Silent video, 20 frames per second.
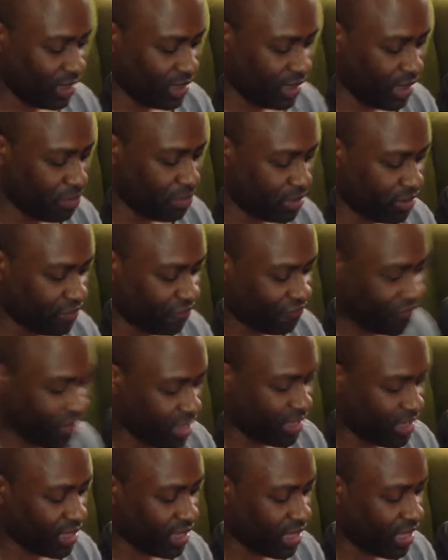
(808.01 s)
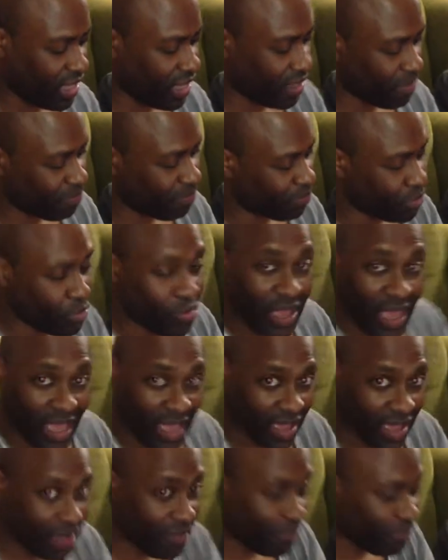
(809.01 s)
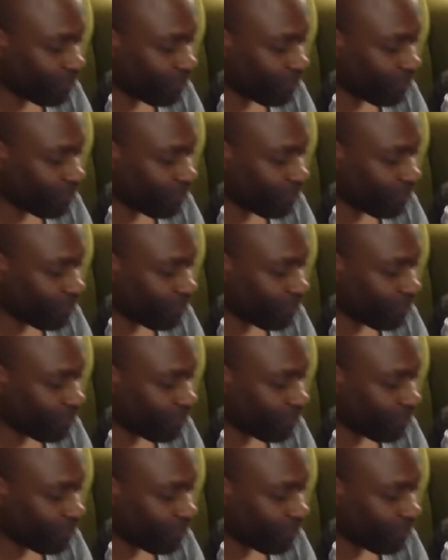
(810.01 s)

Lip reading: I'm gonna fake a bouquet.